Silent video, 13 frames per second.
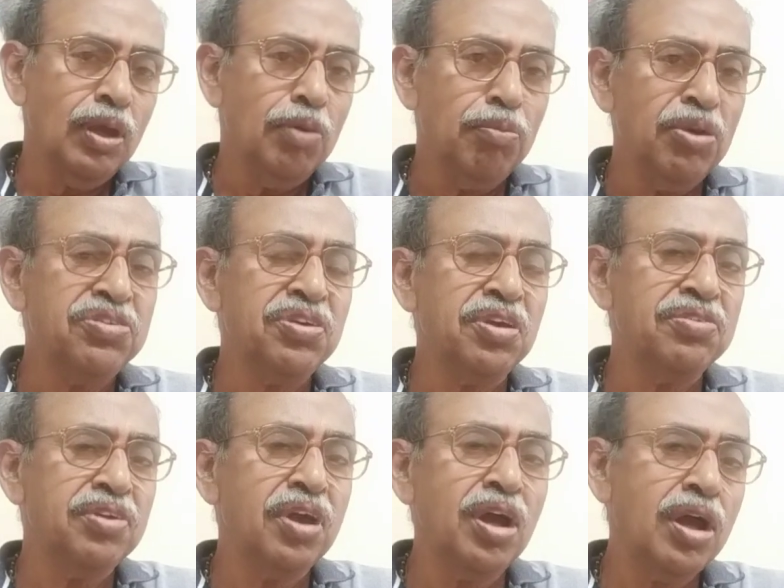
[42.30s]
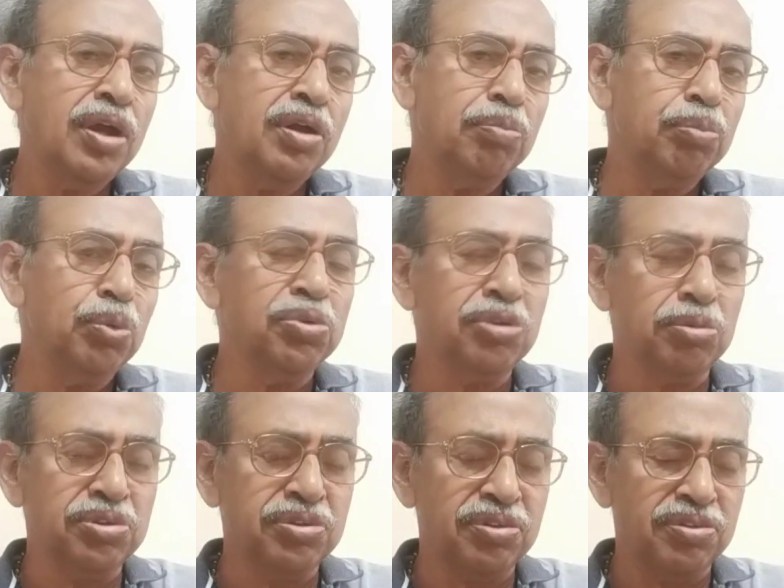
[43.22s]
mixtures and pure
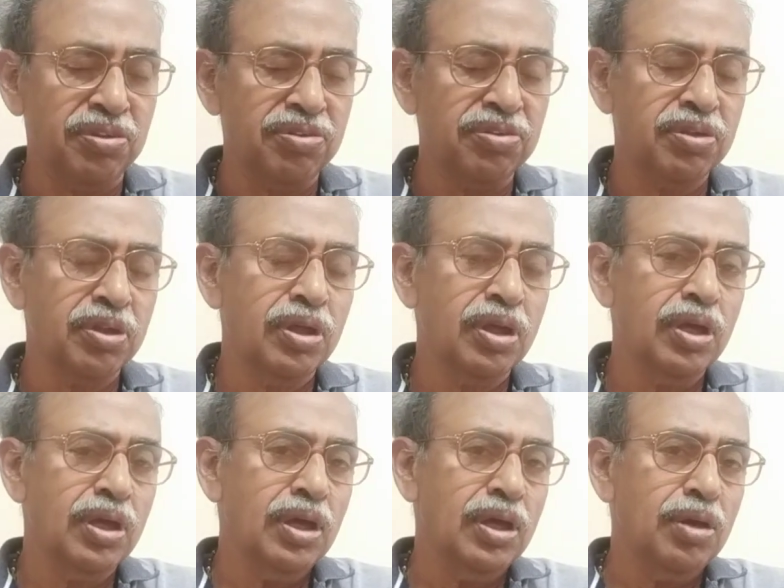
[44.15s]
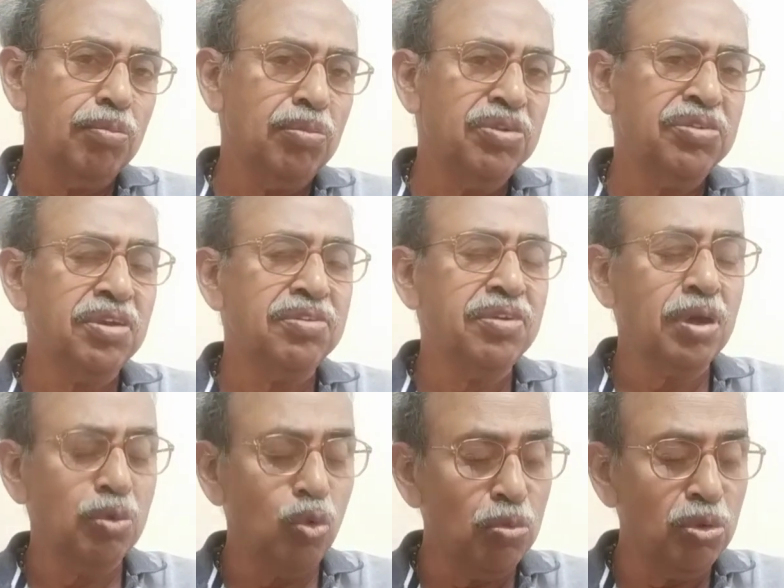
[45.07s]
substances. Mixtures are
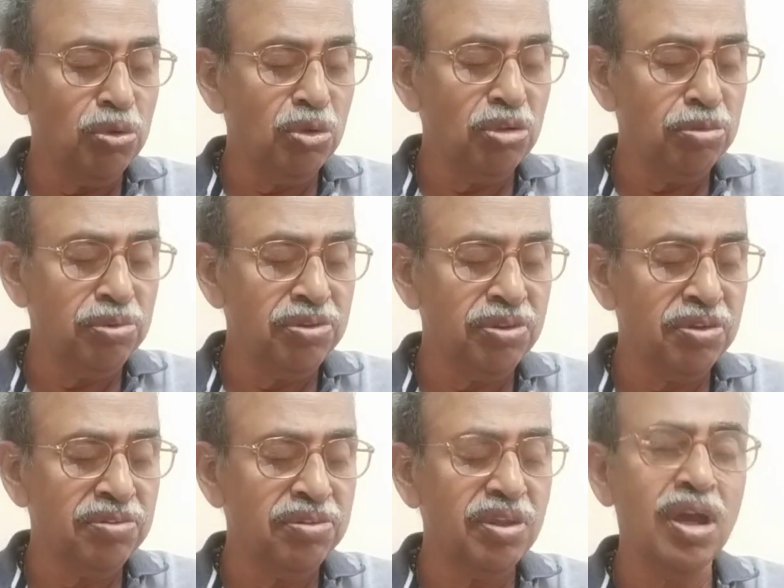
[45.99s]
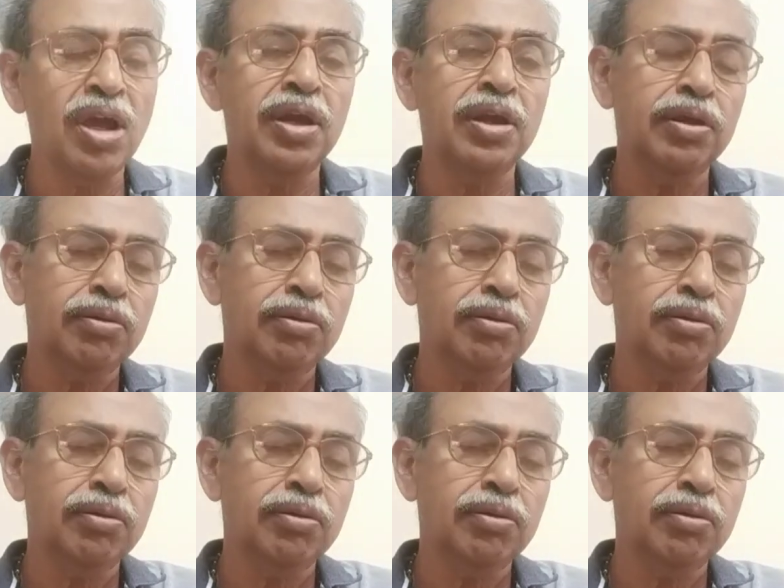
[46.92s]
homogeneous mixtures and